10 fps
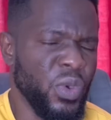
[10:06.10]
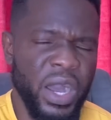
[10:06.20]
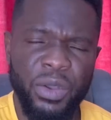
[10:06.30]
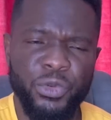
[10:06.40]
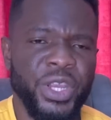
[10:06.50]

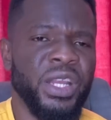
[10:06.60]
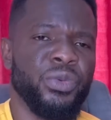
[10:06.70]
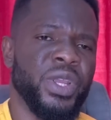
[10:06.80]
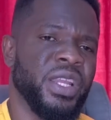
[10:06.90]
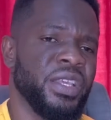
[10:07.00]
are really,
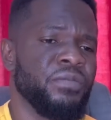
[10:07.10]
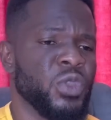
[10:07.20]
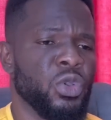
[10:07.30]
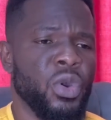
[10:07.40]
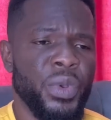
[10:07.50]
really
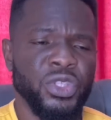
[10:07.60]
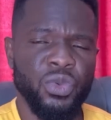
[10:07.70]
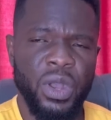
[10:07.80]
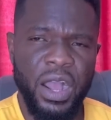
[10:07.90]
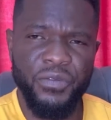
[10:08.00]
going to
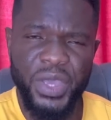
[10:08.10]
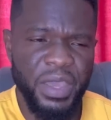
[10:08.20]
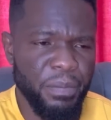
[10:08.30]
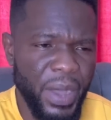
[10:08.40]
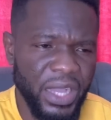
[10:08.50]
have
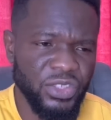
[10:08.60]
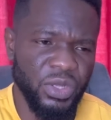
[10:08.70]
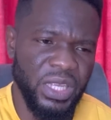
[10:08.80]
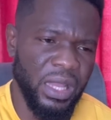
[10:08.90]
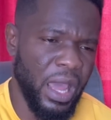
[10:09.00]
impact on
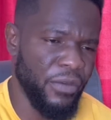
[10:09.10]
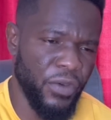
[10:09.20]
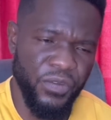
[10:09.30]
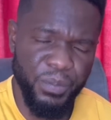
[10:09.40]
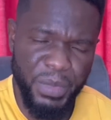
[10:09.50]
the life
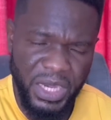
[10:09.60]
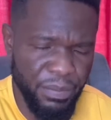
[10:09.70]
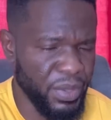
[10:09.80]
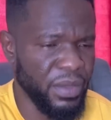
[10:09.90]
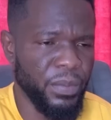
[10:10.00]
of many
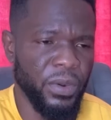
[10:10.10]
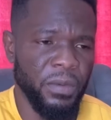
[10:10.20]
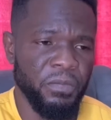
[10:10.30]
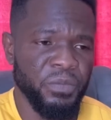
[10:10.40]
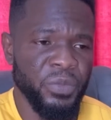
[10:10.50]

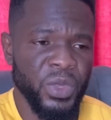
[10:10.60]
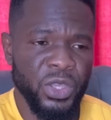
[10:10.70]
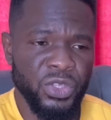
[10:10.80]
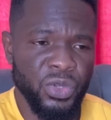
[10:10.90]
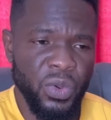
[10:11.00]
people.
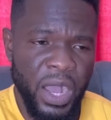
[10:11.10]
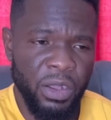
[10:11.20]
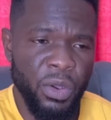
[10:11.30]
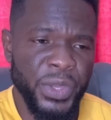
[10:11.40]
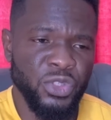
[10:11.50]
You are
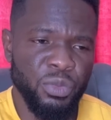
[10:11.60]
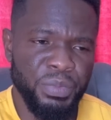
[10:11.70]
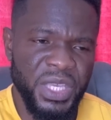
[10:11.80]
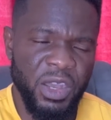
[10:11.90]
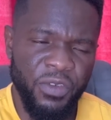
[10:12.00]
going to
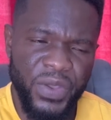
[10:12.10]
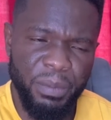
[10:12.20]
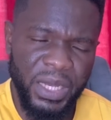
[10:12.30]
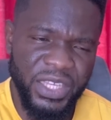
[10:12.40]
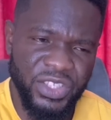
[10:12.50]
be of a
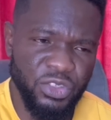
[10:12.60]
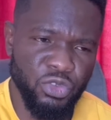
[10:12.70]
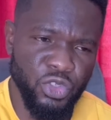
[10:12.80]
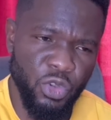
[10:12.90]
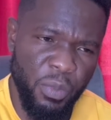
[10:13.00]
blessing to
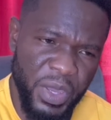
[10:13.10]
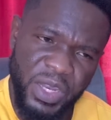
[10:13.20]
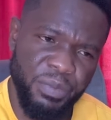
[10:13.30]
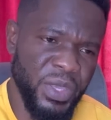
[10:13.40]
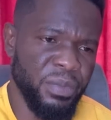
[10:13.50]
so many
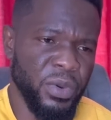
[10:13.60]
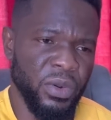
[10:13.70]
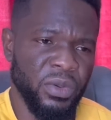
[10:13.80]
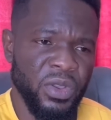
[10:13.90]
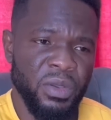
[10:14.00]

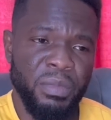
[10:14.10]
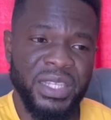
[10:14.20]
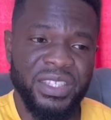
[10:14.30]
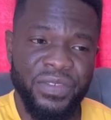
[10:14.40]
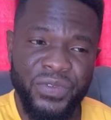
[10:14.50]
people.
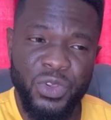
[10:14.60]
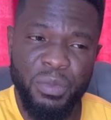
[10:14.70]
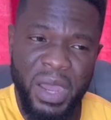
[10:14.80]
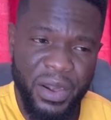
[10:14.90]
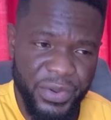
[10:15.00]
But if you
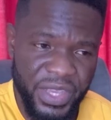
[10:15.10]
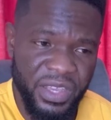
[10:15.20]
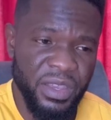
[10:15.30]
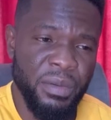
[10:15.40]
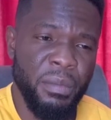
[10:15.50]
marry,
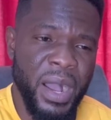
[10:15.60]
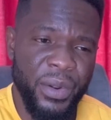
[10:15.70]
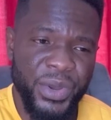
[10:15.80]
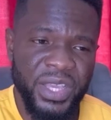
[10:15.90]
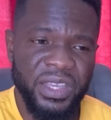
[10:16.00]

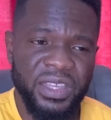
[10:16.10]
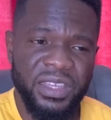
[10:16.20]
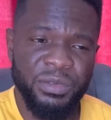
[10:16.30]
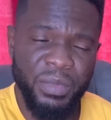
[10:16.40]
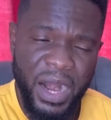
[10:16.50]
marry
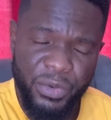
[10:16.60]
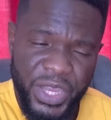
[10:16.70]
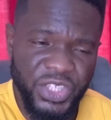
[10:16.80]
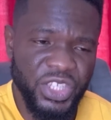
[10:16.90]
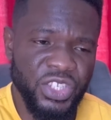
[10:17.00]

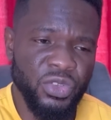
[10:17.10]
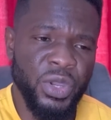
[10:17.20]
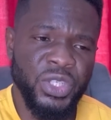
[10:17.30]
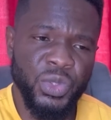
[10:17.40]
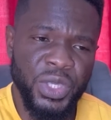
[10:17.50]
marriage is
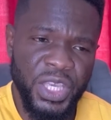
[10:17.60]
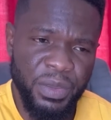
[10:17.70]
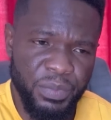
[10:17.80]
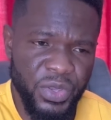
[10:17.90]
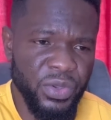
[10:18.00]
going to
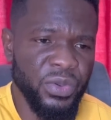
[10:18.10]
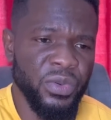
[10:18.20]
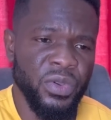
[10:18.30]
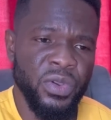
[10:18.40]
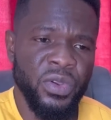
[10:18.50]
keep you
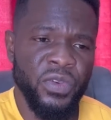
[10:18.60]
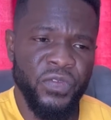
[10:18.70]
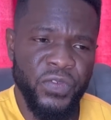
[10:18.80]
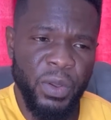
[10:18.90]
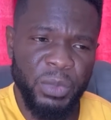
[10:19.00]

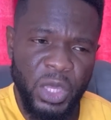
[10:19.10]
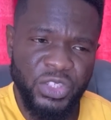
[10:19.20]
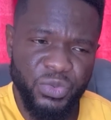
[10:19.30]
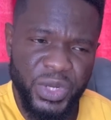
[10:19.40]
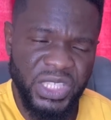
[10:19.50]
from
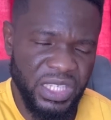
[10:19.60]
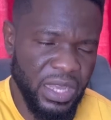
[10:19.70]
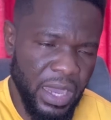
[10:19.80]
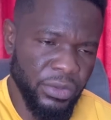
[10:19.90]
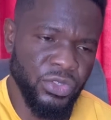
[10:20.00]
not reaching
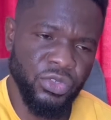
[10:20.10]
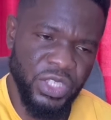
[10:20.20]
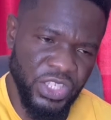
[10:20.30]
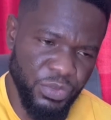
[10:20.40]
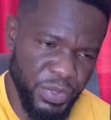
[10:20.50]
out to
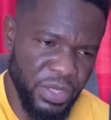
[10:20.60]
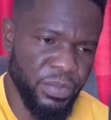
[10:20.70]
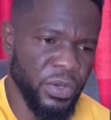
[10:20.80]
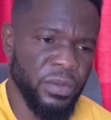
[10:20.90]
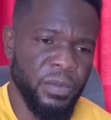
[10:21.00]
these people.